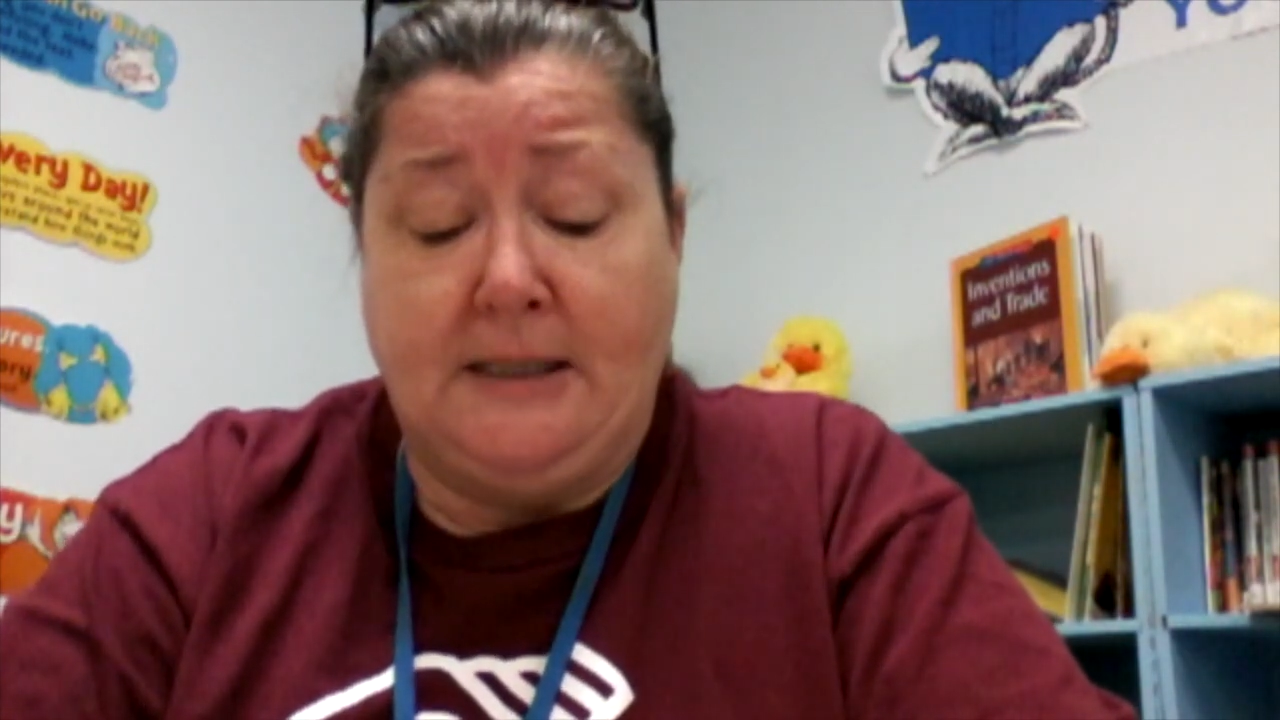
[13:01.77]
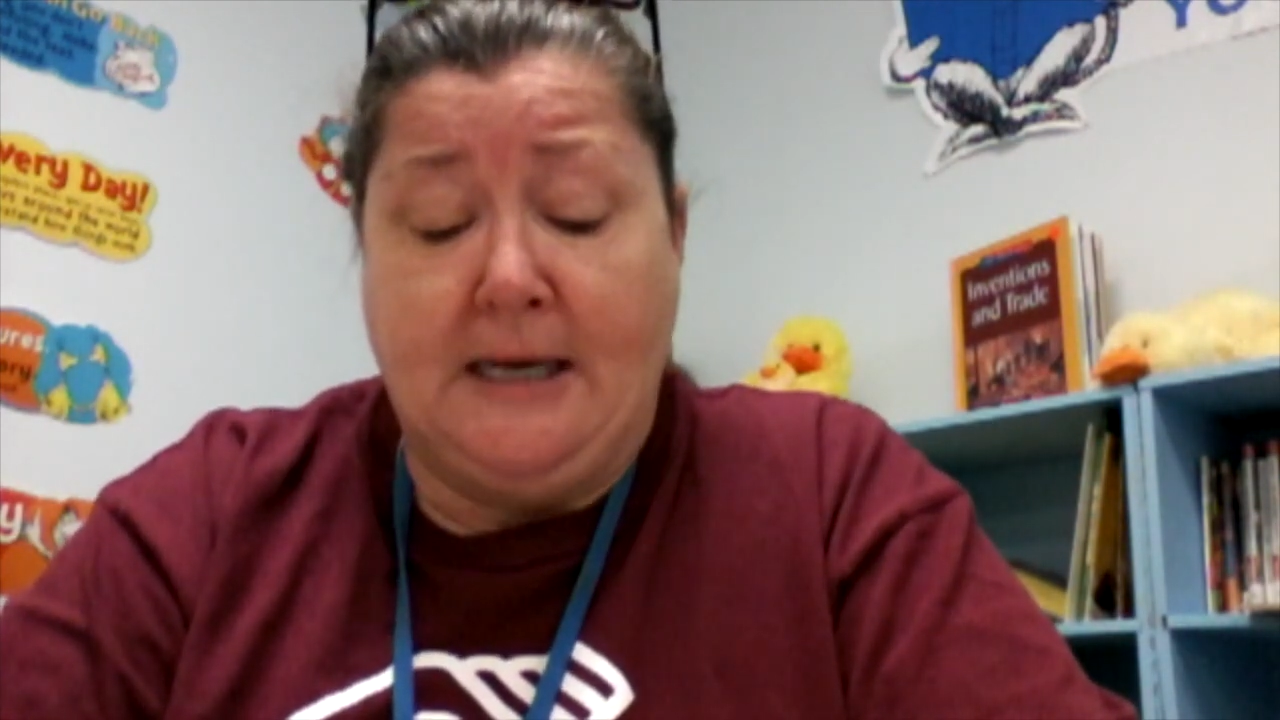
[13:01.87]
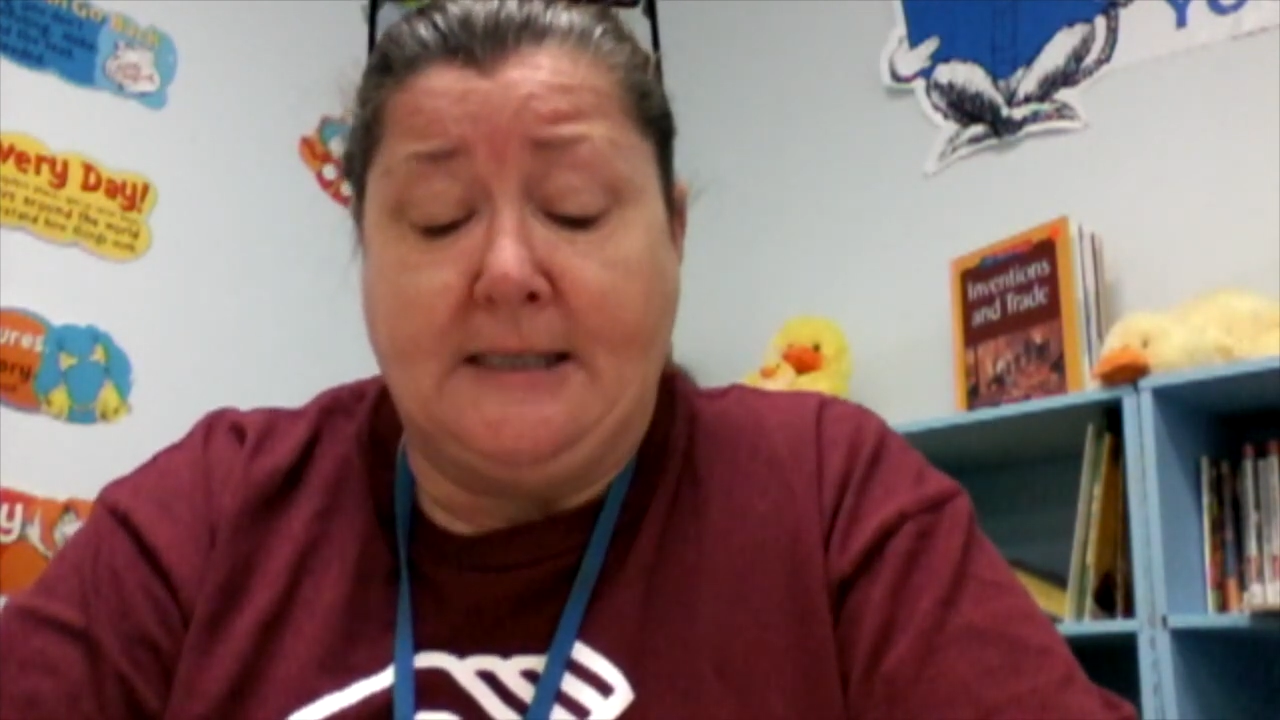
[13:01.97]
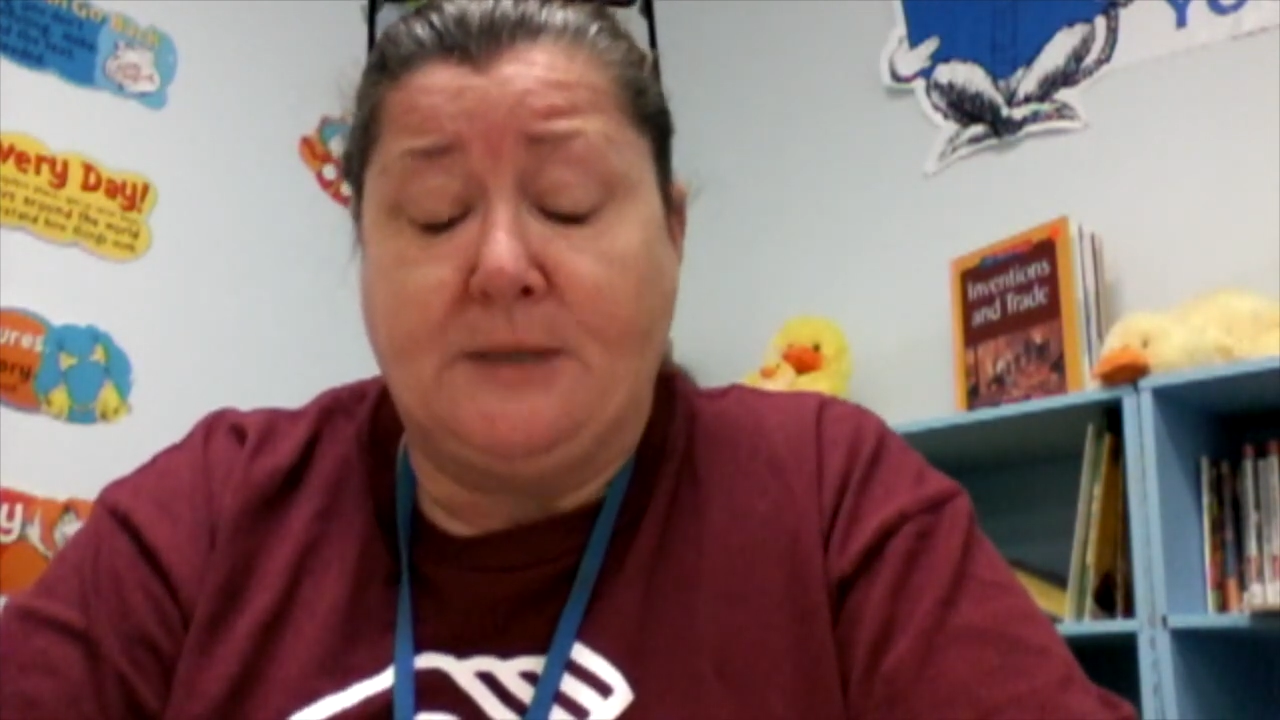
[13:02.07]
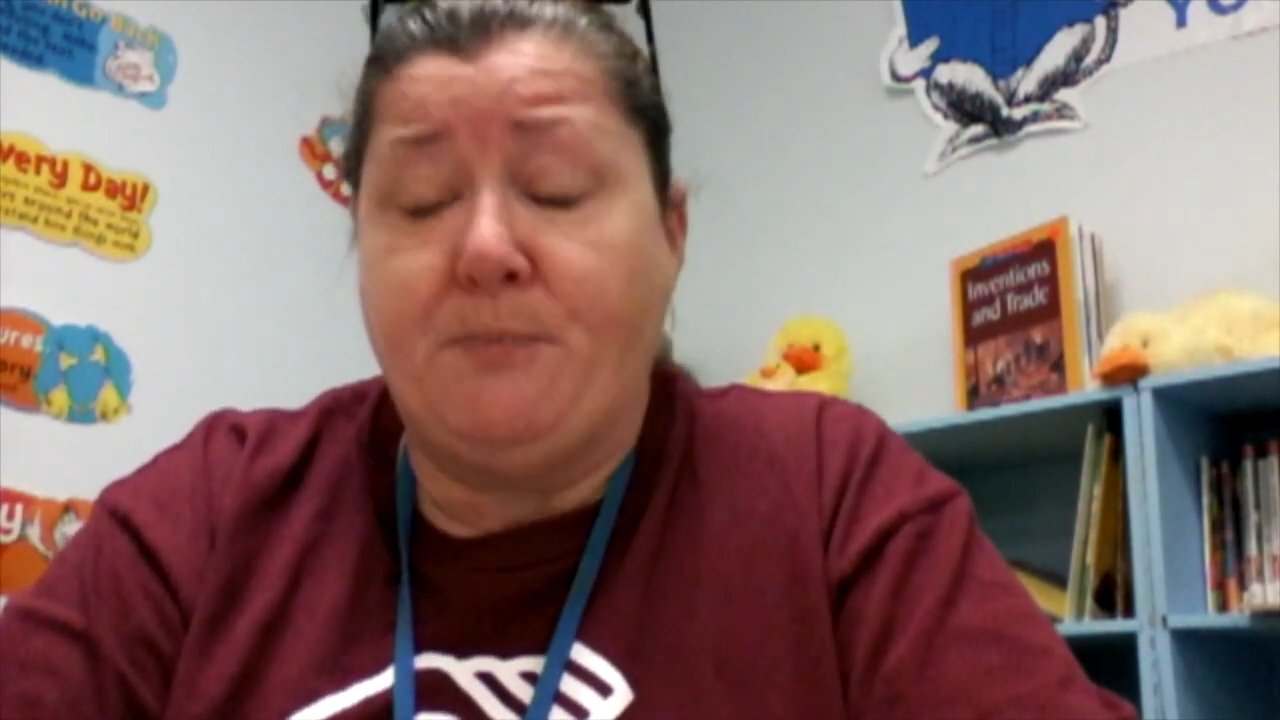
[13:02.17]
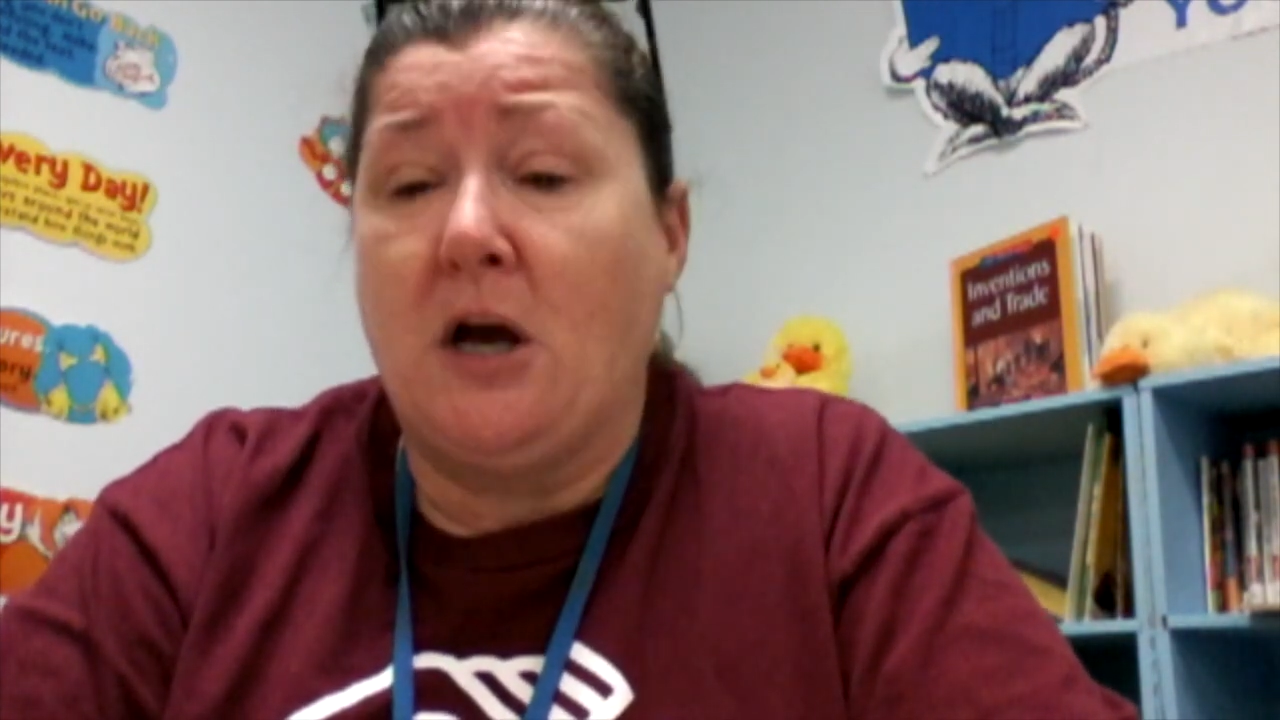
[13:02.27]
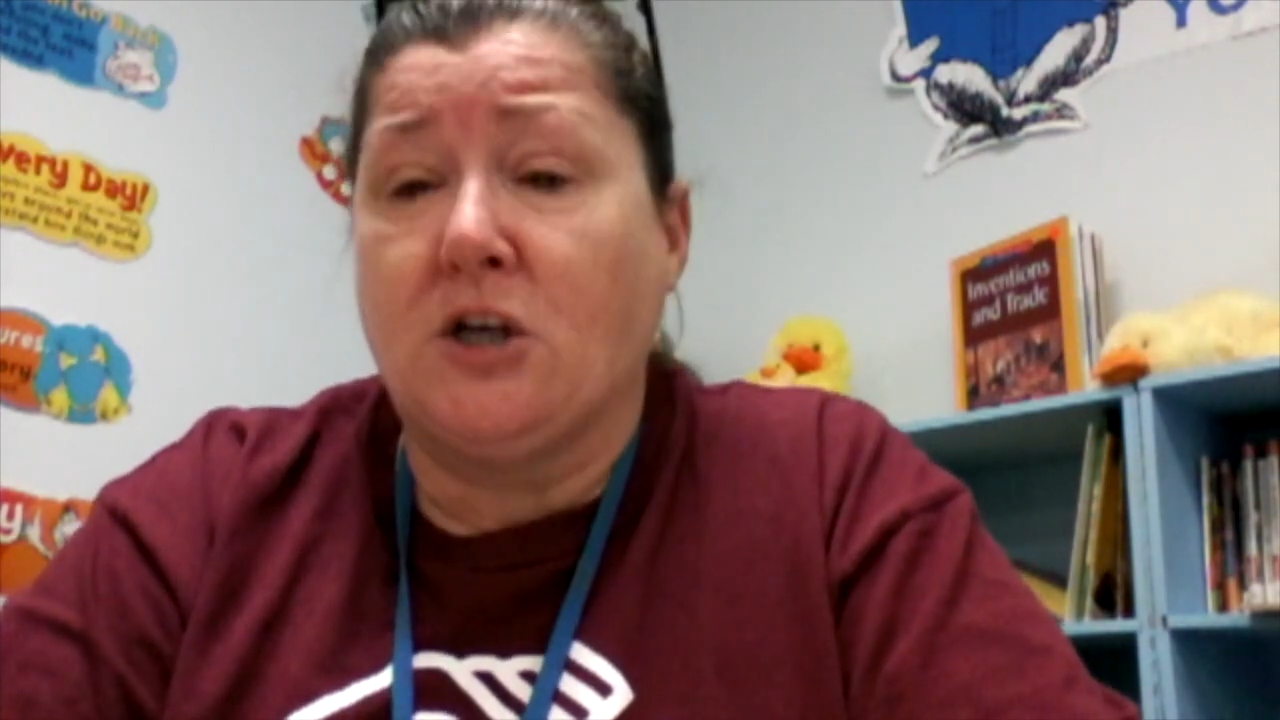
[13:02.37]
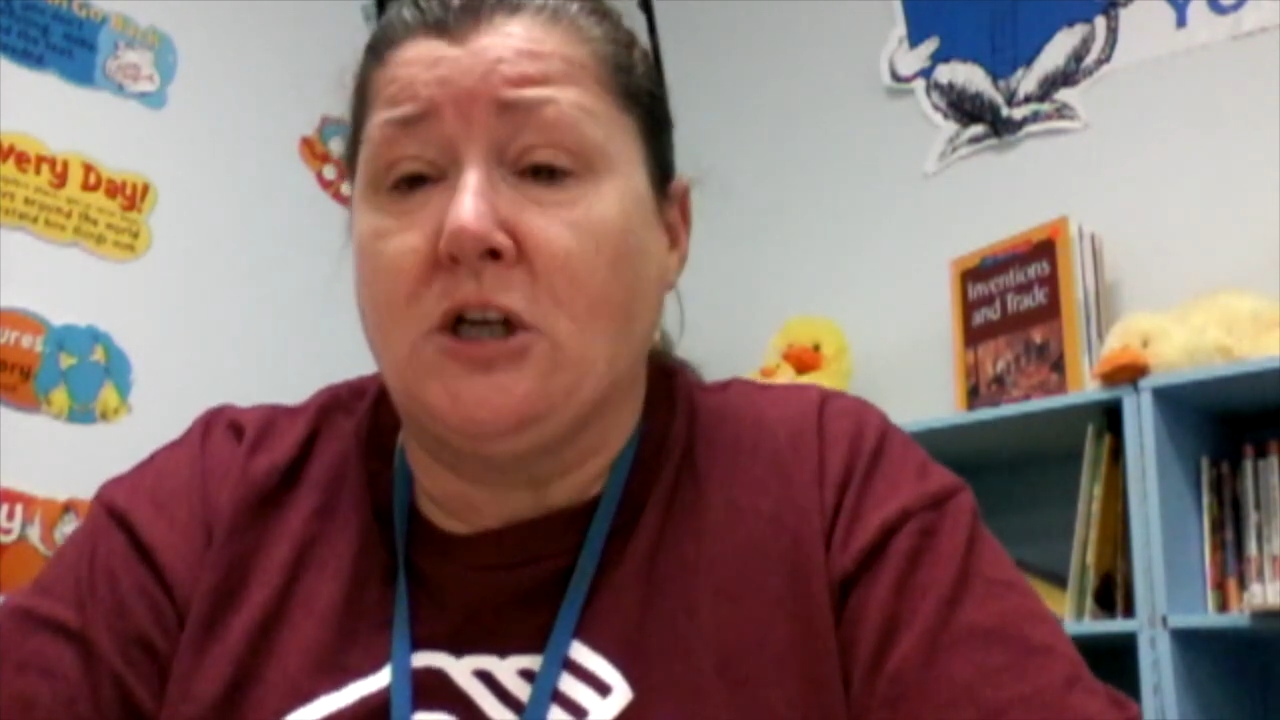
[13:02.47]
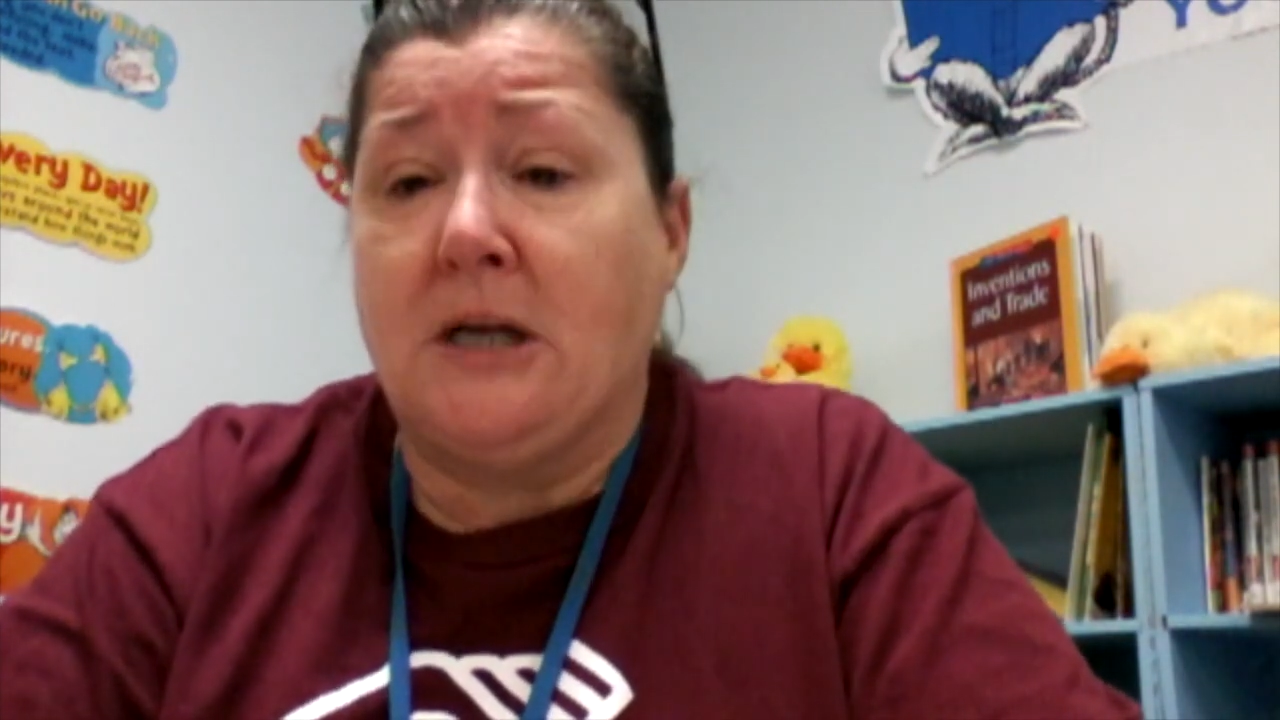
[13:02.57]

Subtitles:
Yes, Pasha